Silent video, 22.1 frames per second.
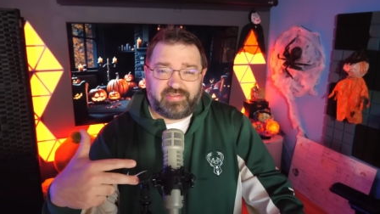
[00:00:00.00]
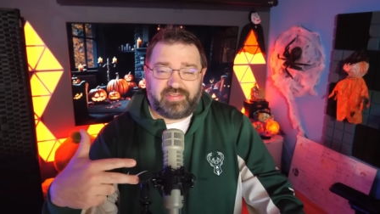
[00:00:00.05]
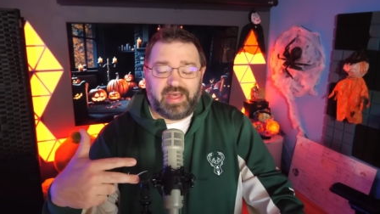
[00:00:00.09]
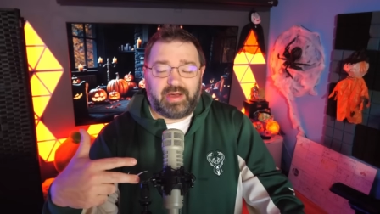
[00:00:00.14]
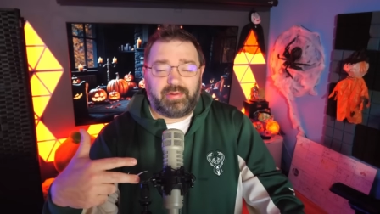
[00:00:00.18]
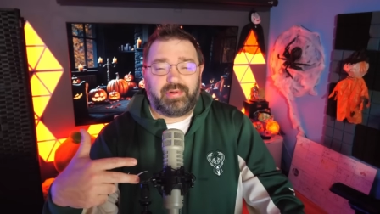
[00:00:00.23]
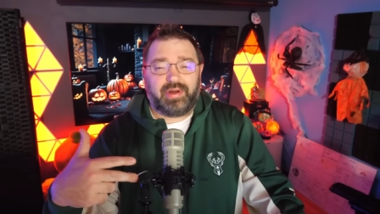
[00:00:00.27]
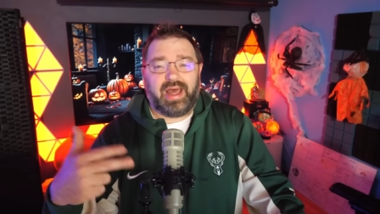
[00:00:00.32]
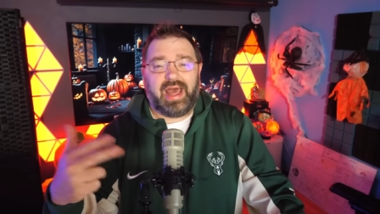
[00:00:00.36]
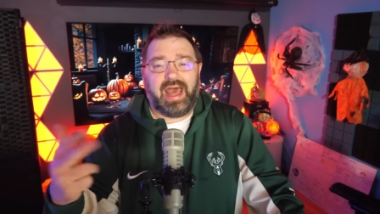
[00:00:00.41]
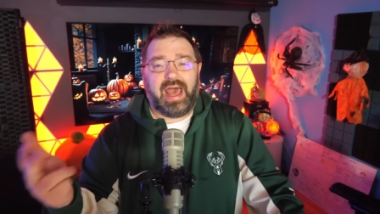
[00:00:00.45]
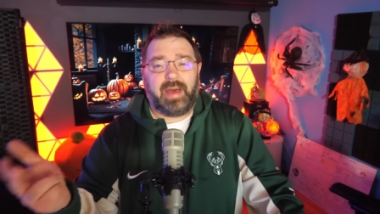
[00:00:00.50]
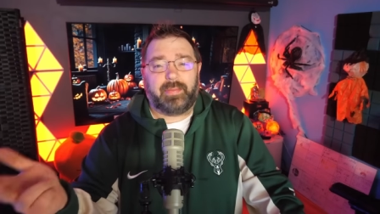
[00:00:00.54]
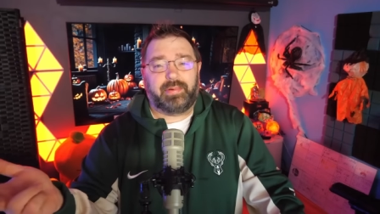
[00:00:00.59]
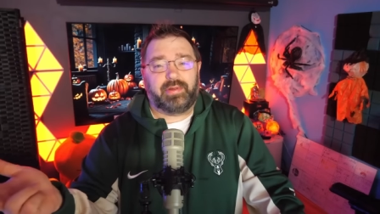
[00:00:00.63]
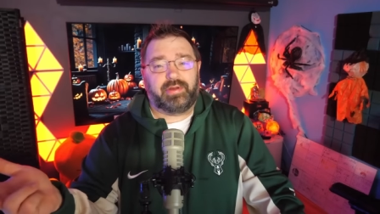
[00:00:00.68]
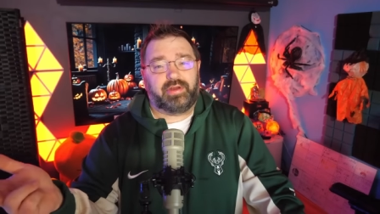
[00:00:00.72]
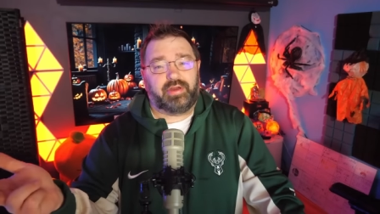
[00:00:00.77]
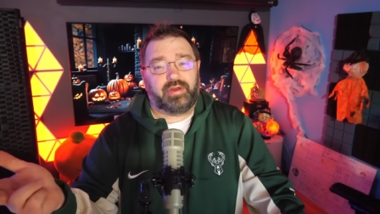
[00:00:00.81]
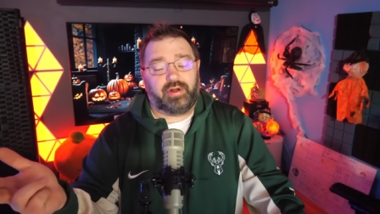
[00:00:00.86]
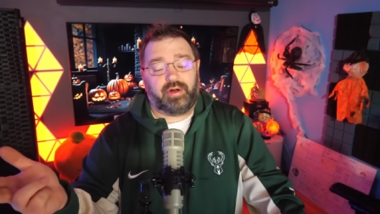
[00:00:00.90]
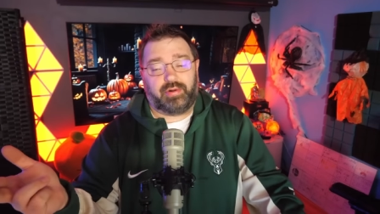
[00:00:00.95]
That would have
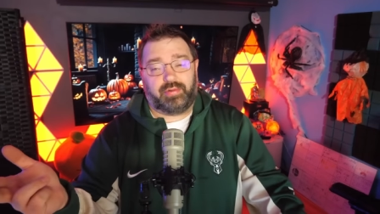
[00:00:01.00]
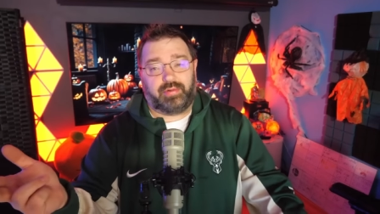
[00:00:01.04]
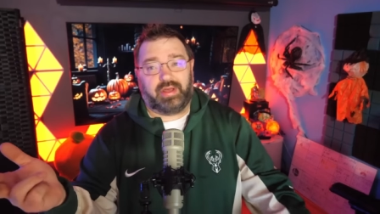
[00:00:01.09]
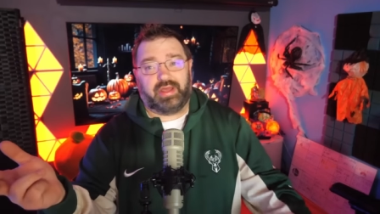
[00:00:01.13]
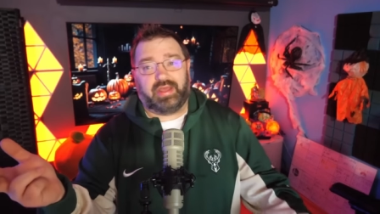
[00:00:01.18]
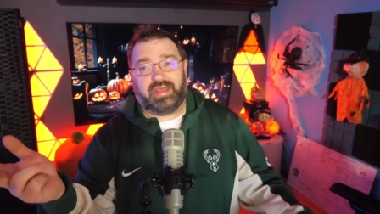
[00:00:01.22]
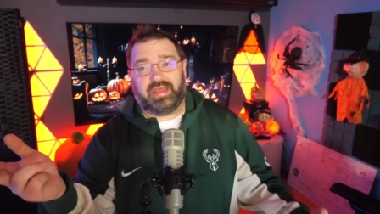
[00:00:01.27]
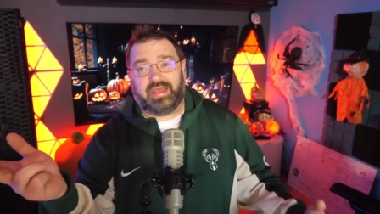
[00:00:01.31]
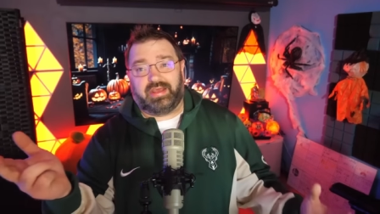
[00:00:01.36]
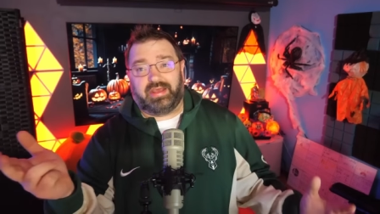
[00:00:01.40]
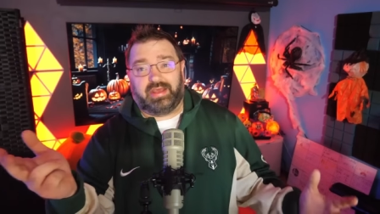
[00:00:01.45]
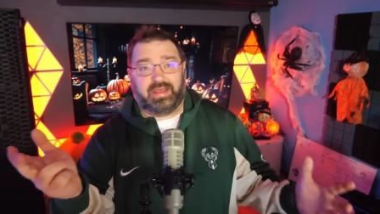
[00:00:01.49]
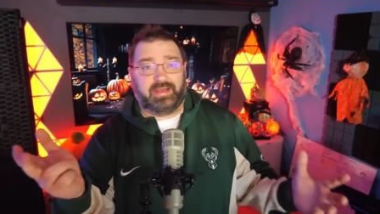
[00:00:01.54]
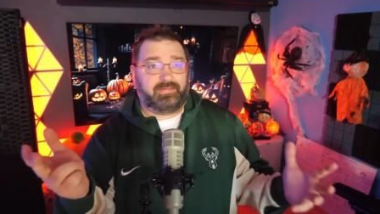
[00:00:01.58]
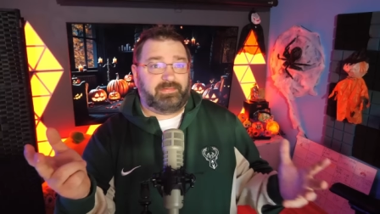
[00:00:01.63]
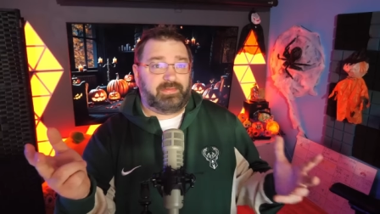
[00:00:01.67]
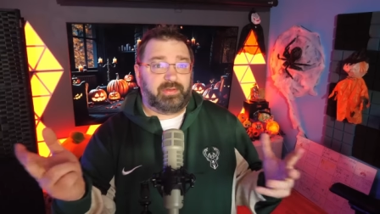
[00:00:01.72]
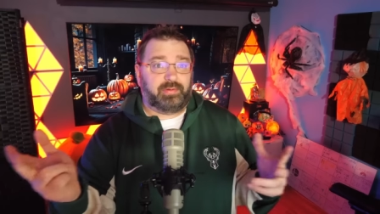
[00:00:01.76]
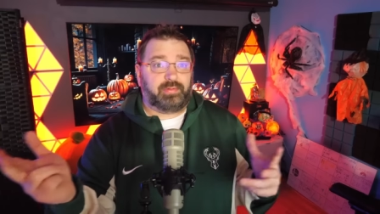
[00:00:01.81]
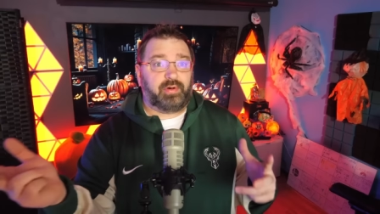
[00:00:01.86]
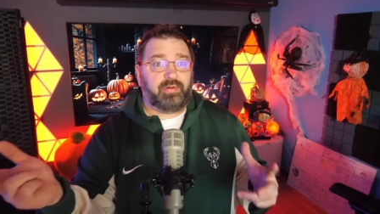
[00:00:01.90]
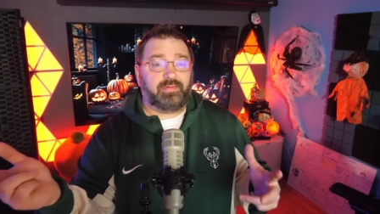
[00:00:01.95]
happened, you know, if
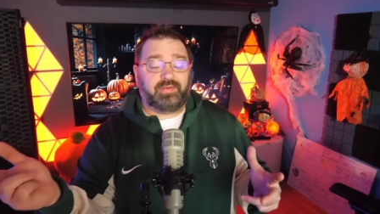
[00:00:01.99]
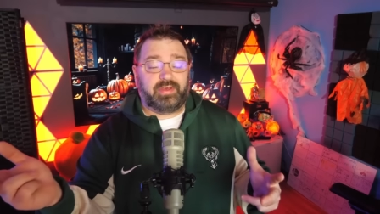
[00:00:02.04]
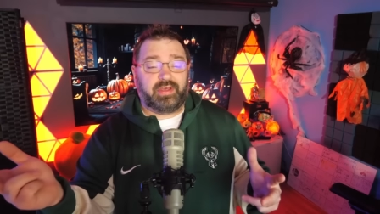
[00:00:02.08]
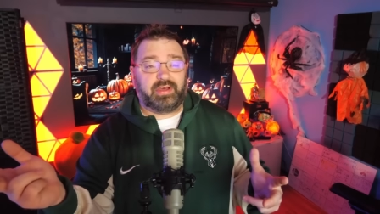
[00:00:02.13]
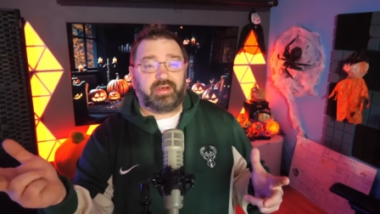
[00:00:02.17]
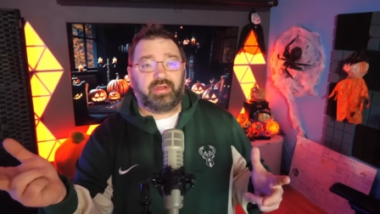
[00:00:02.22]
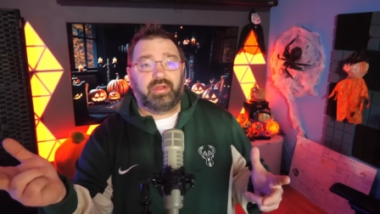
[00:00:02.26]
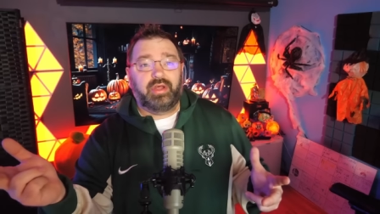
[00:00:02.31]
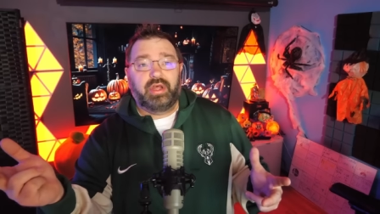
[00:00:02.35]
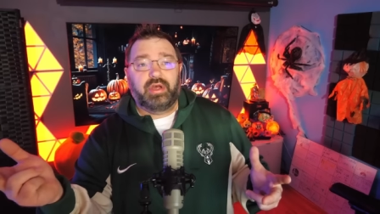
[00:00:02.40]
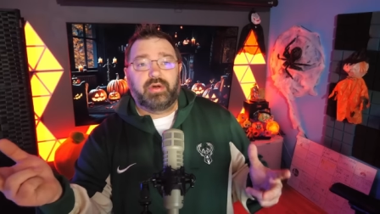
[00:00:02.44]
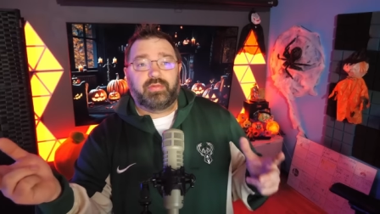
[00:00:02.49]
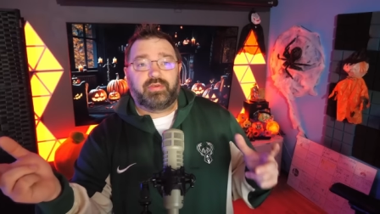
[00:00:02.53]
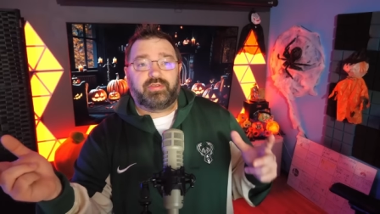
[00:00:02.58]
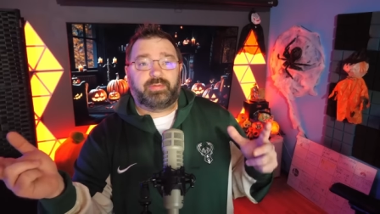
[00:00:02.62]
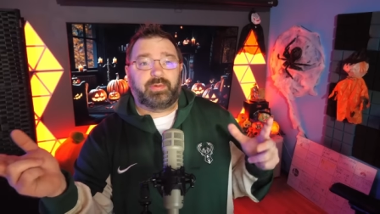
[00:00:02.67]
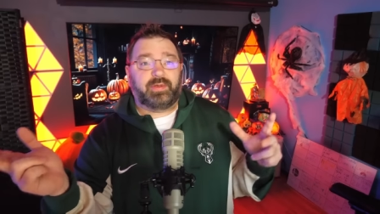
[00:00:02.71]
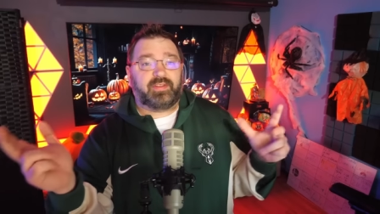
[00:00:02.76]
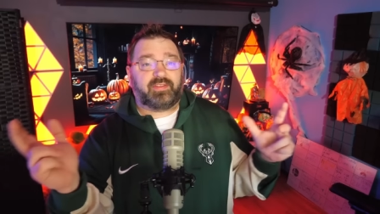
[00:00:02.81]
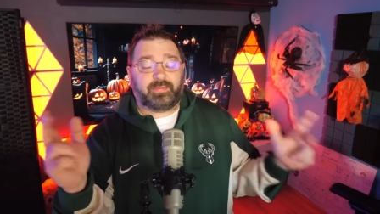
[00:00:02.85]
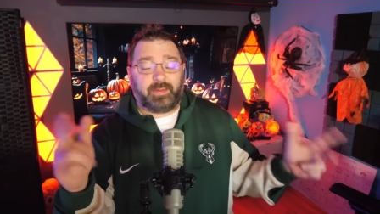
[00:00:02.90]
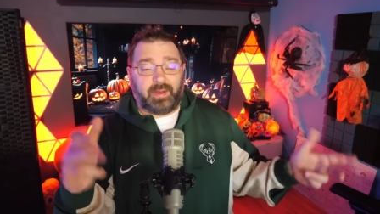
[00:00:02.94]
the reveal was
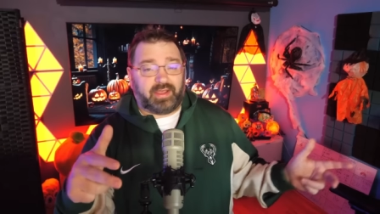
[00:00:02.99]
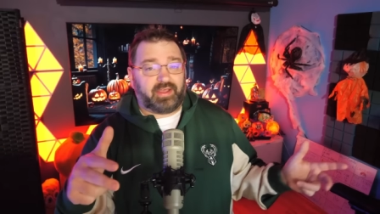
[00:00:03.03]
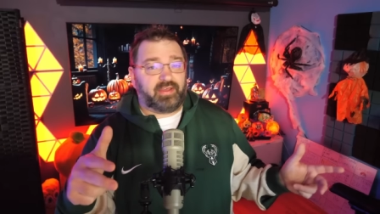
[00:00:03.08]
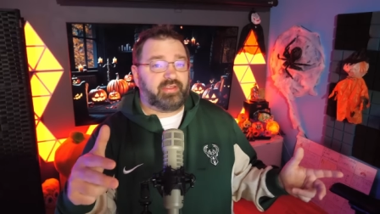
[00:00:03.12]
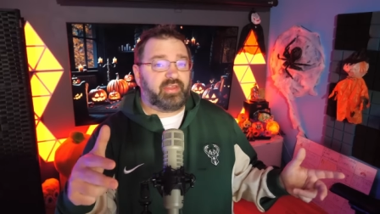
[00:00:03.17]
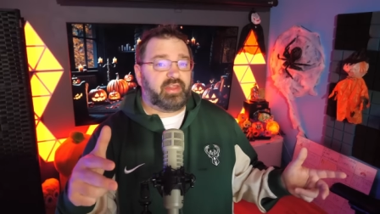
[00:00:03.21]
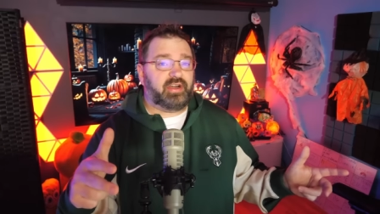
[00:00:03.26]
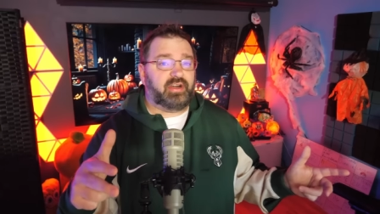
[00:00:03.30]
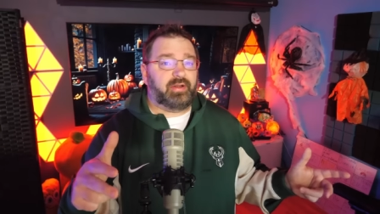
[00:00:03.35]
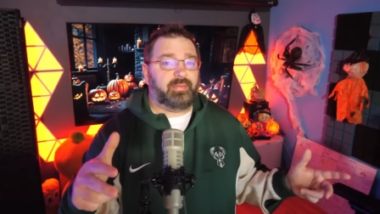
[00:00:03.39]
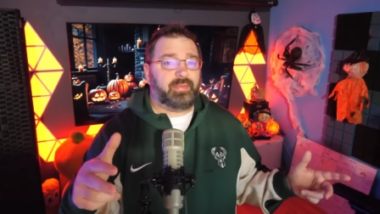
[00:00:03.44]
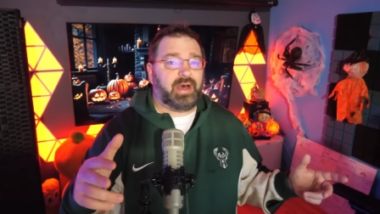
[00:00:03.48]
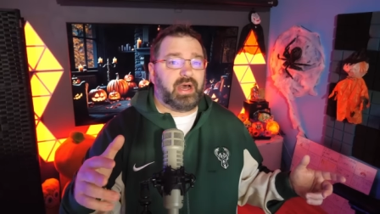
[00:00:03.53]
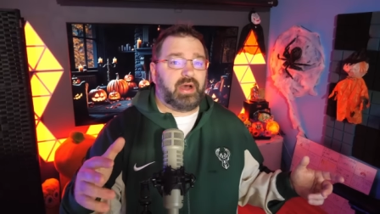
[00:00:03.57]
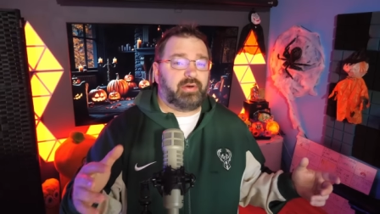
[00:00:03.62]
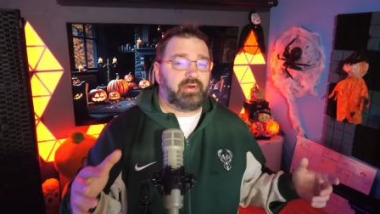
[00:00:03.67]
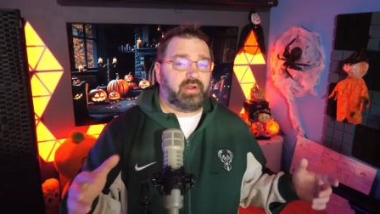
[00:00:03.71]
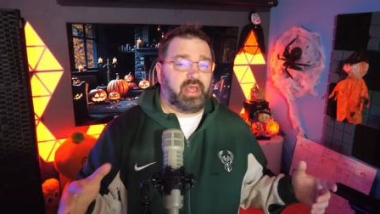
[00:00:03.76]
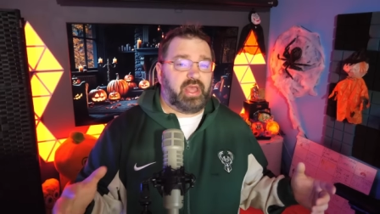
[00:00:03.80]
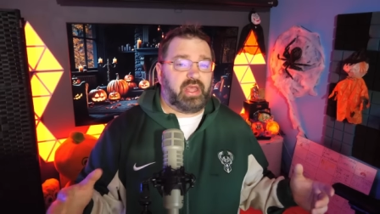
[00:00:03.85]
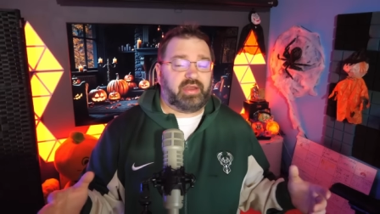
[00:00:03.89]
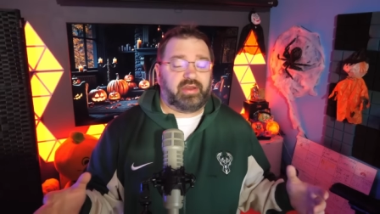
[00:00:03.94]
being speculated
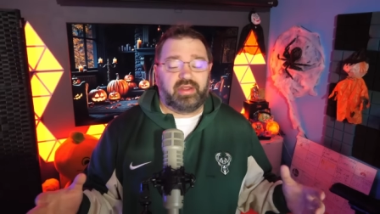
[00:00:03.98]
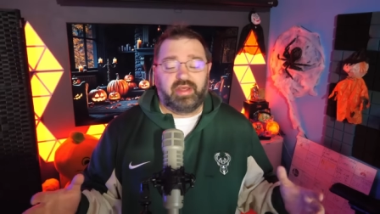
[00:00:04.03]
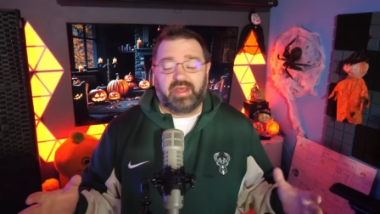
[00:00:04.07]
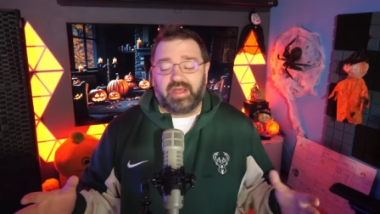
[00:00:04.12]
about and